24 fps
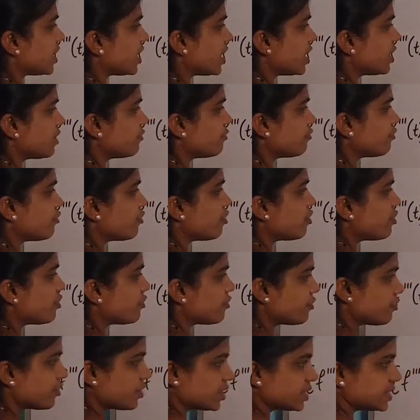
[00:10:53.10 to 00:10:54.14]
f
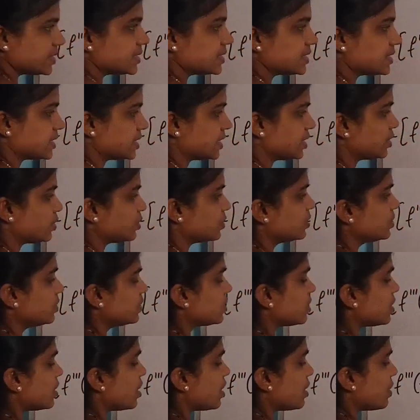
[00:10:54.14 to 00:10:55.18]
of 0
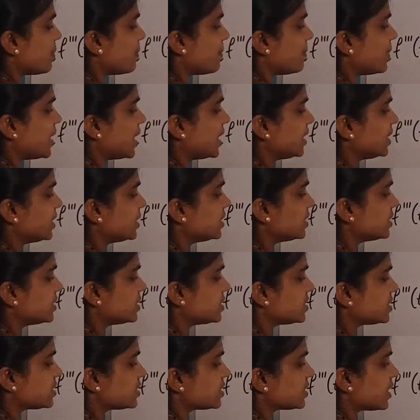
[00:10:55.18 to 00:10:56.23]

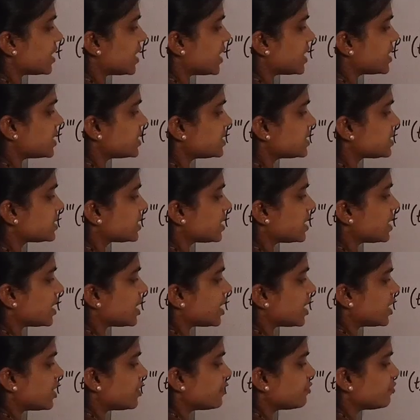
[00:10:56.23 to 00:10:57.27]
minus s
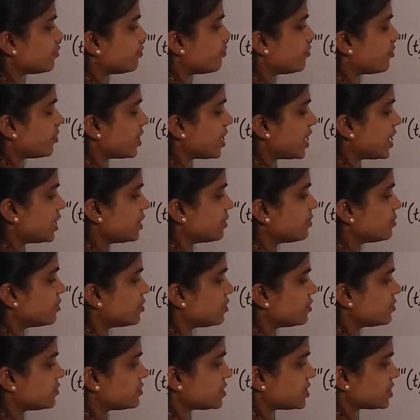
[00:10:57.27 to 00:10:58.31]
f prime
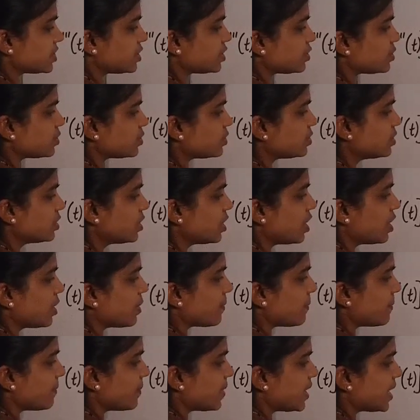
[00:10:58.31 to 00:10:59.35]
of 0
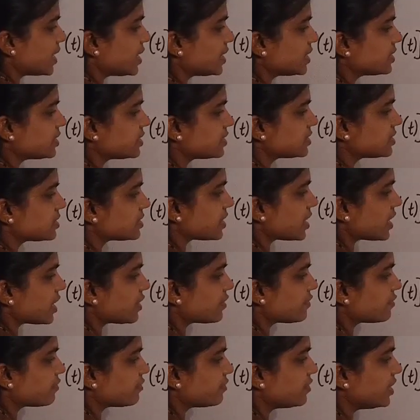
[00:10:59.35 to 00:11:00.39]
minus
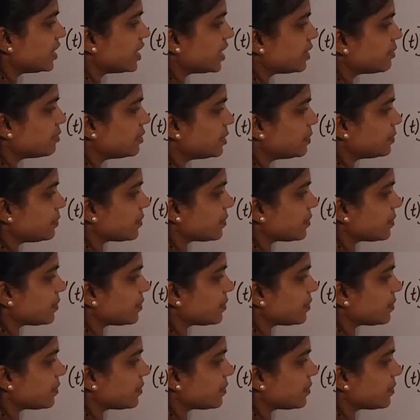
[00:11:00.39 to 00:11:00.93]
f double